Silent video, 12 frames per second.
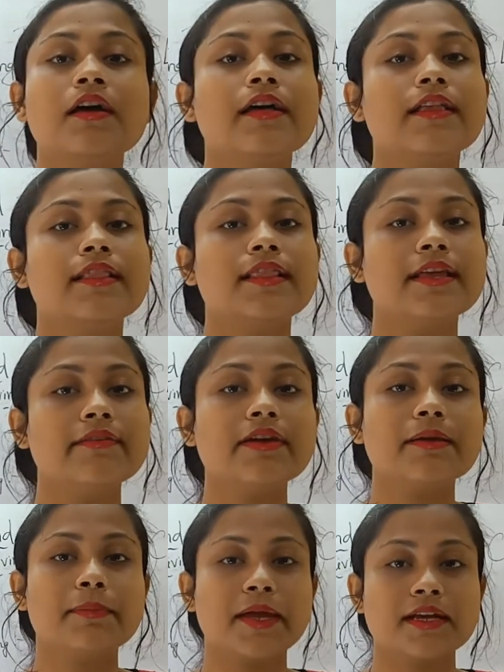living
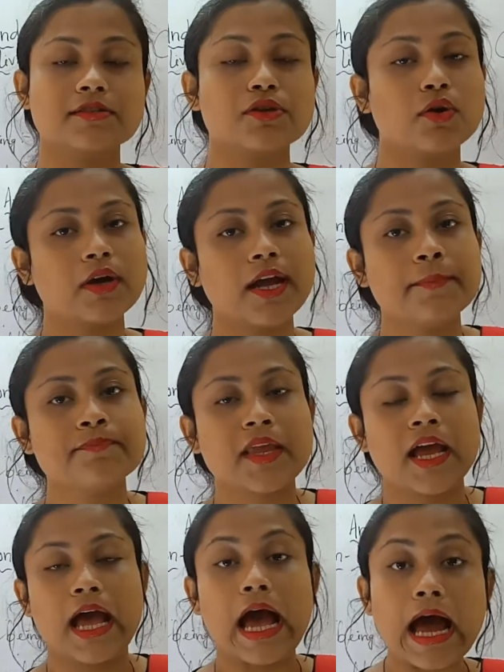beings, okay?
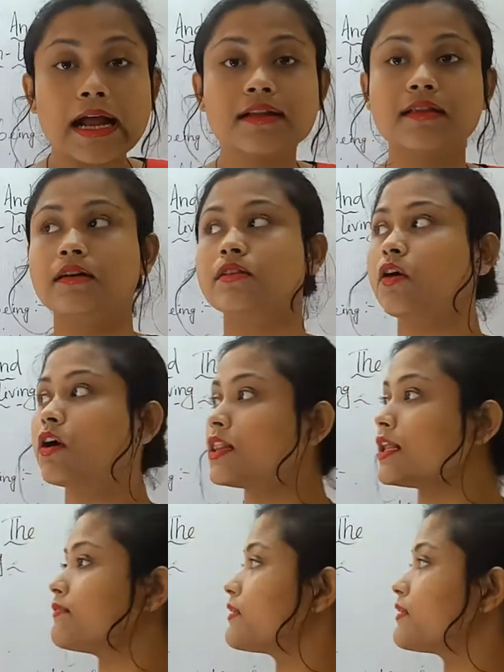And the non-living